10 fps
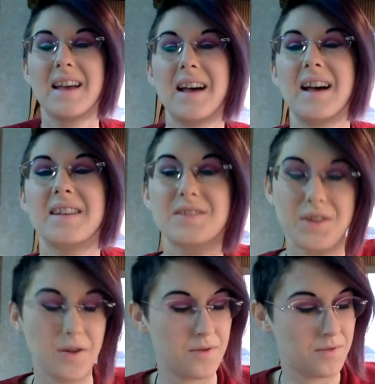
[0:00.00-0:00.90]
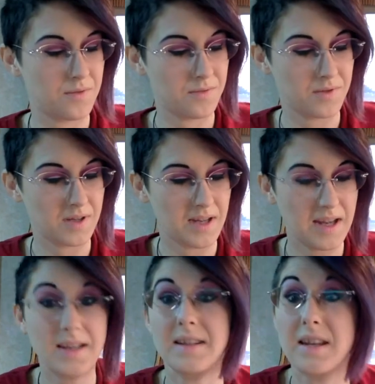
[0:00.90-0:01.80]
Uh, so
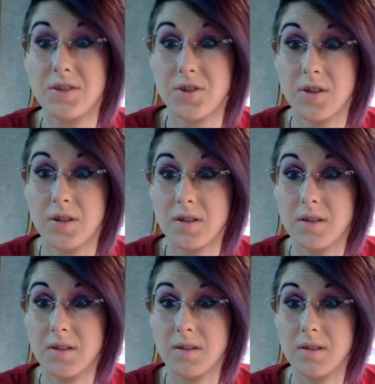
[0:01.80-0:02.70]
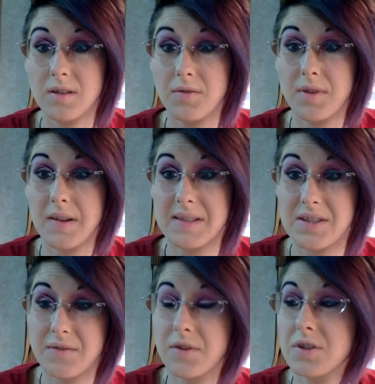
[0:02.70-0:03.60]
in nature, you know, there is
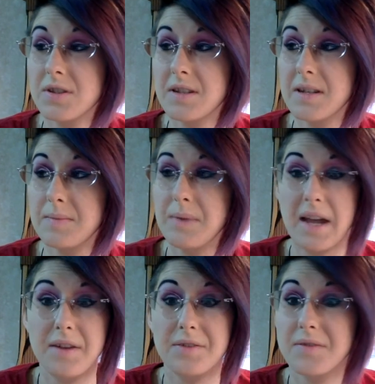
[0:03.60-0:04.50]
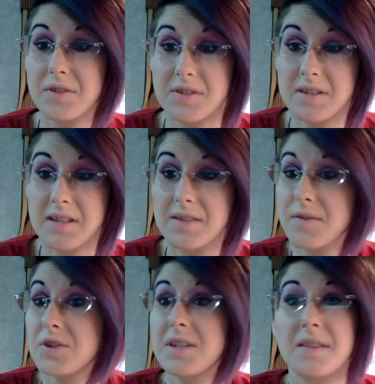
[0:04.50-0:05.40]
diversity, biodiversity,
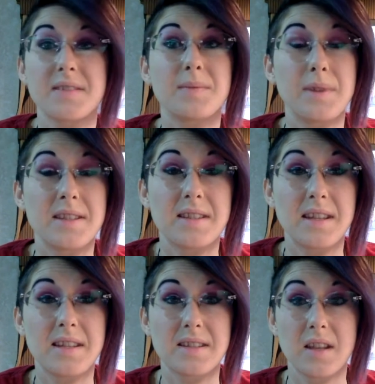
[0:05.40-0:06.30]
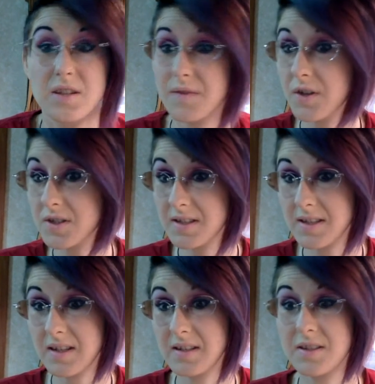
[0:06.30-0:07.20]
diversity of species,
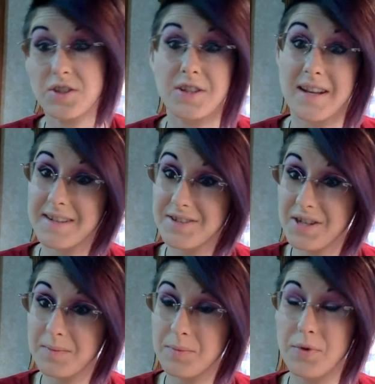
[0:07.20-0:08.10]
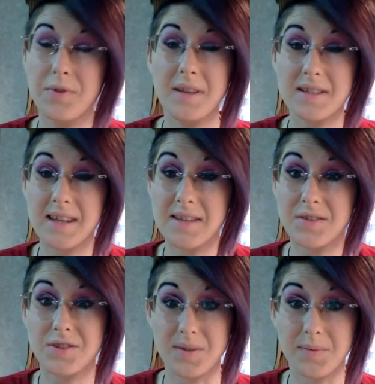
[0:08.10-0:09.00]
diversity in the genetic gene pool. These things
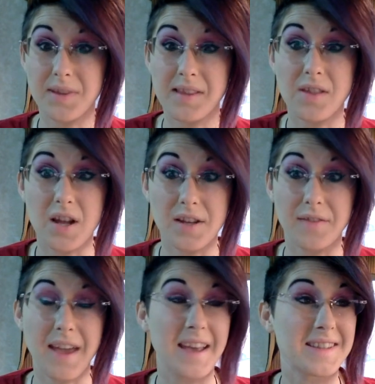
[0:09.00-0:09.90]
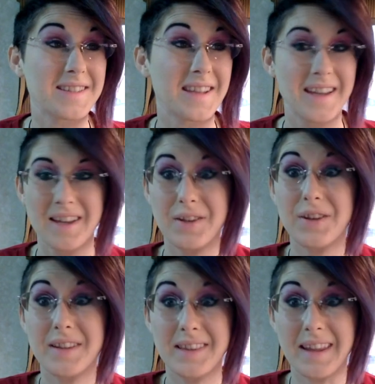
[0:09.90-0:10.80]
are generally thought of as
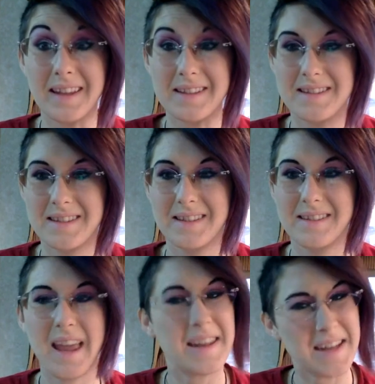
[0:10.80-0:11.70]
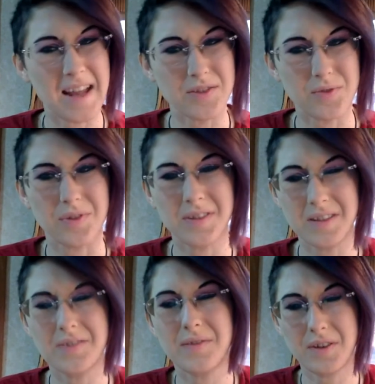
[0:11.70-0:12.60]
good things and natural, you
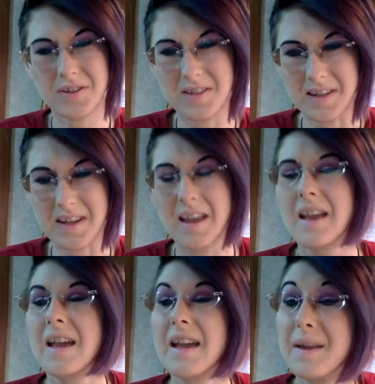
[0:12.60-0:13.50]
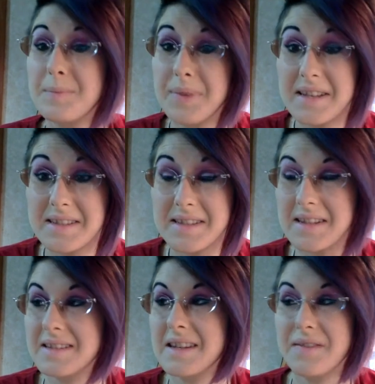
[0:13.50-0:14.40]
know, diversity. In
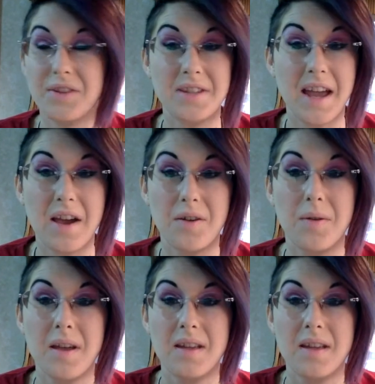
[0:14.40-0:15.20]
business, even now,